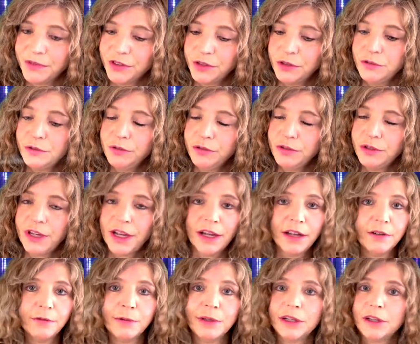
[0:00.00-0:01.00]
You
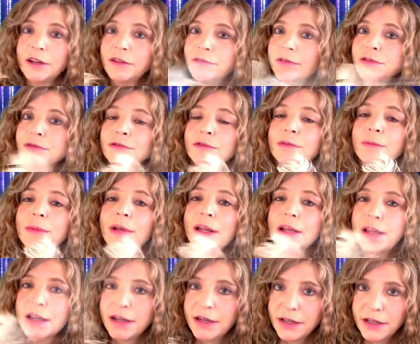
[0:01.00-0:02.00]
can recover from
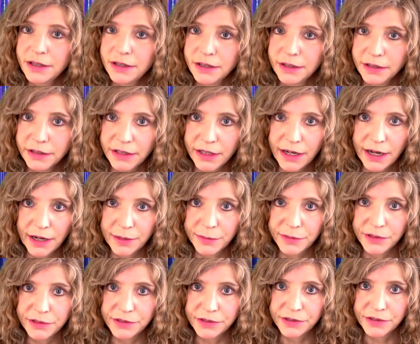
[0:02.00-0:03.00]
anything that
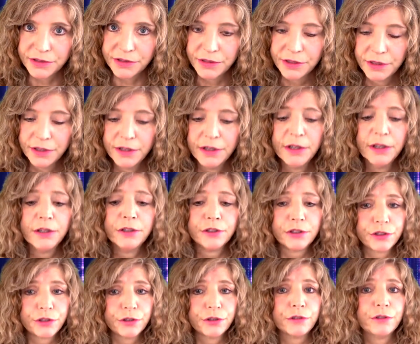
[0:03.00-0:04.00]
happens.
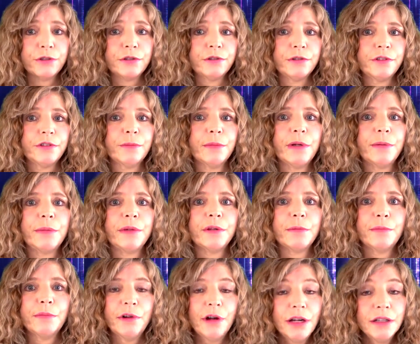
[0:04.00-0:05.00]
Sure, there might be
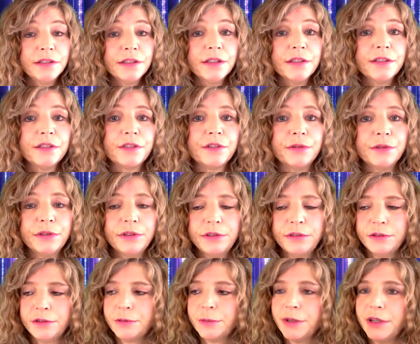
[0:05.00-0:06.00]
a process to
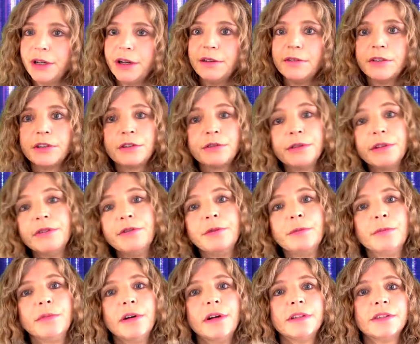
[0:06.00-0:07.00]
it. You might have a
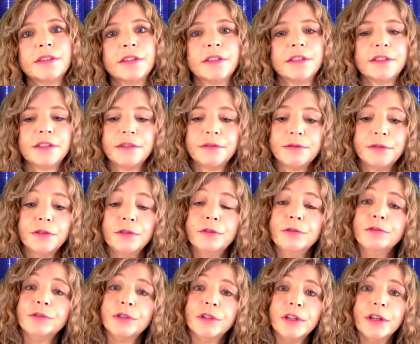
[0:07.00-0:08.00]
grieving process if you
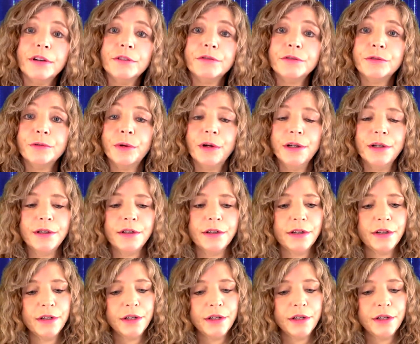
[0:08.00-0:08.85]
lose a loved one.